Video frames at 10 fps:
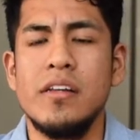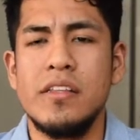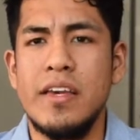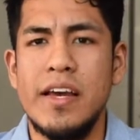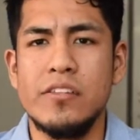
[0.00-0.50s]

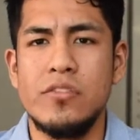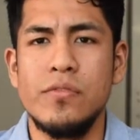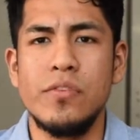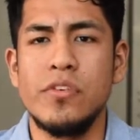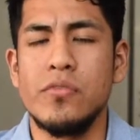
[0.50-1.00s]
They ask you
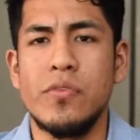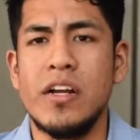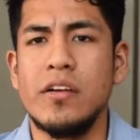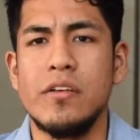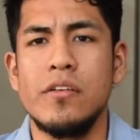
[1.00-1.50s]
for your
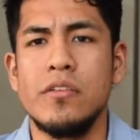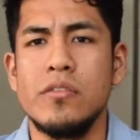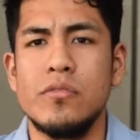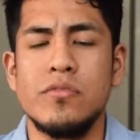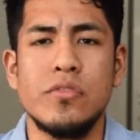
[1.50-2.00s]
records
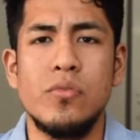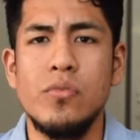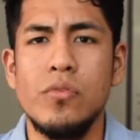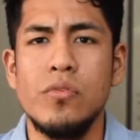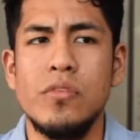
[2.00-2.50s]
or
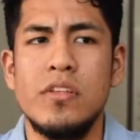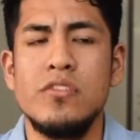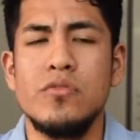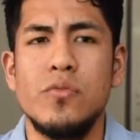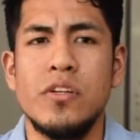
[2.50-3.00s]
school. They
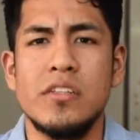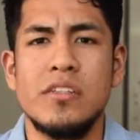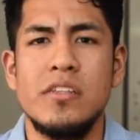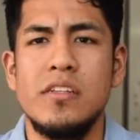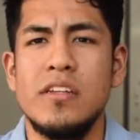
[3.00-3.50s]
just want to
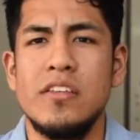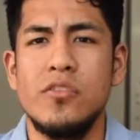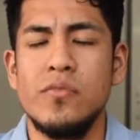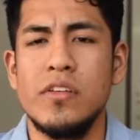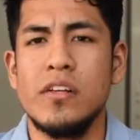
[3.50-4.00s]
see that
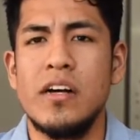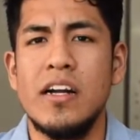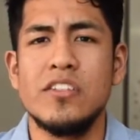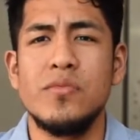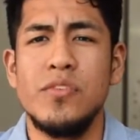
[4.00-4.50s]
you've been
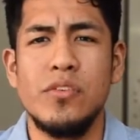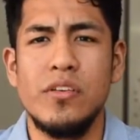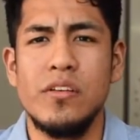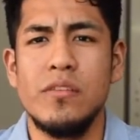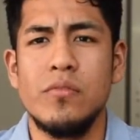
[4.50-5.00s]

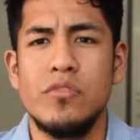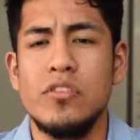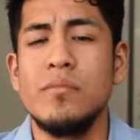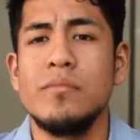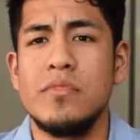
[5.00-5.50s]
contributing
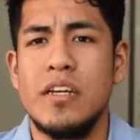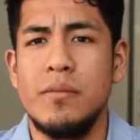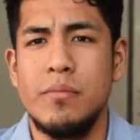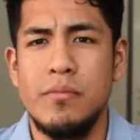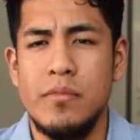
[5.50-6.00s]
some
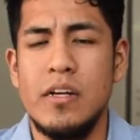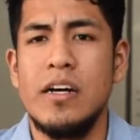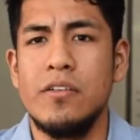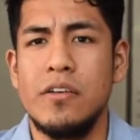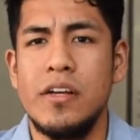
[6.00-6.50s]
type,
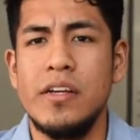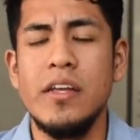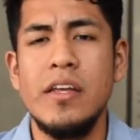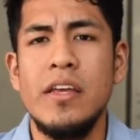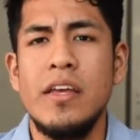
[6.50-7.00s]
right?
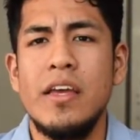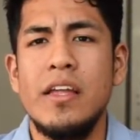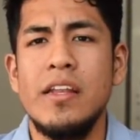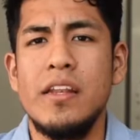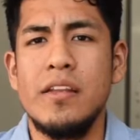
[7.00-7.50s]

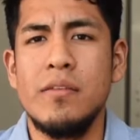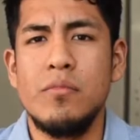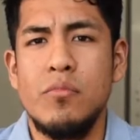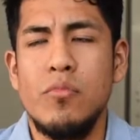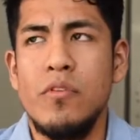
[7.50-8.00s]
And
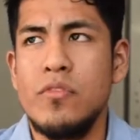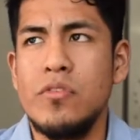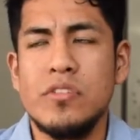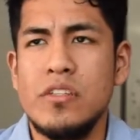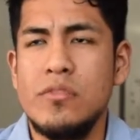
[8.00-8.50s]
of
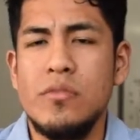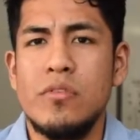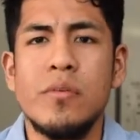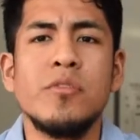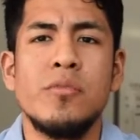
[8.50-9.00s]
course, they do a
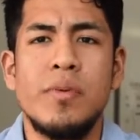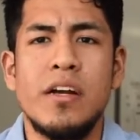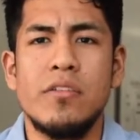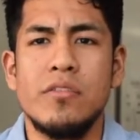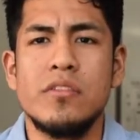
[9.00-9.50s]
criminal
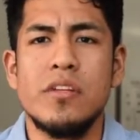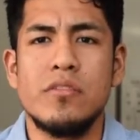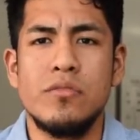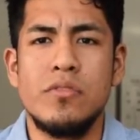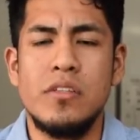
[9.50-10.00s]
background check
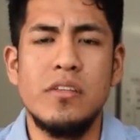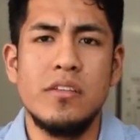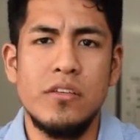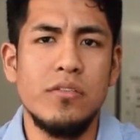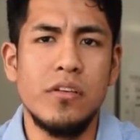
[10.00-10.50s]
to see
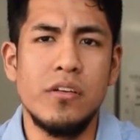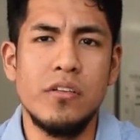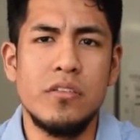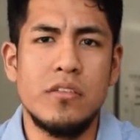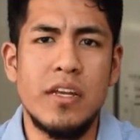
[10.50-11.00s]
that you're in
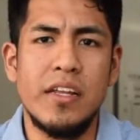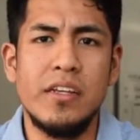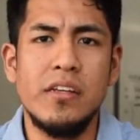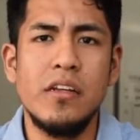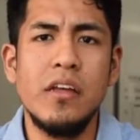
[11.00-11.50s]
good
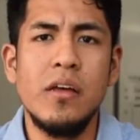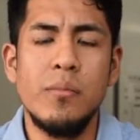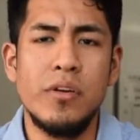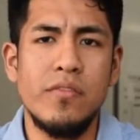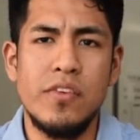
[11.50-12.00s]
standing.
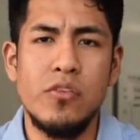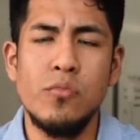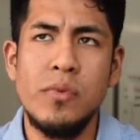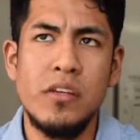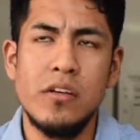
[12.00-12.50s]
But if you
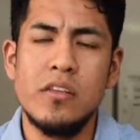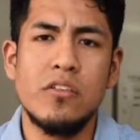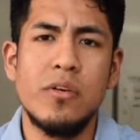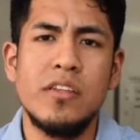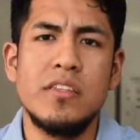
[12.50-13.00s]
meet other
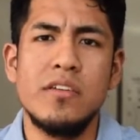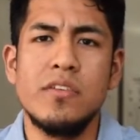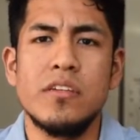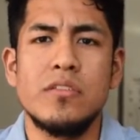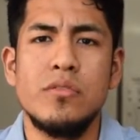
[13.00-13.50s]

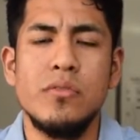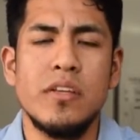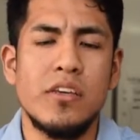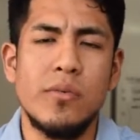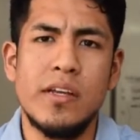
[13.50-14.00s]
criteria too,
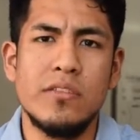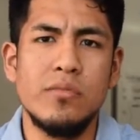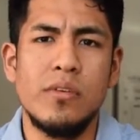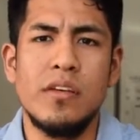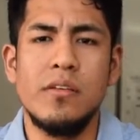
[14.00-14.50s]
like you have
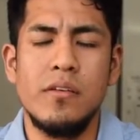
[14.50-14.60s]
to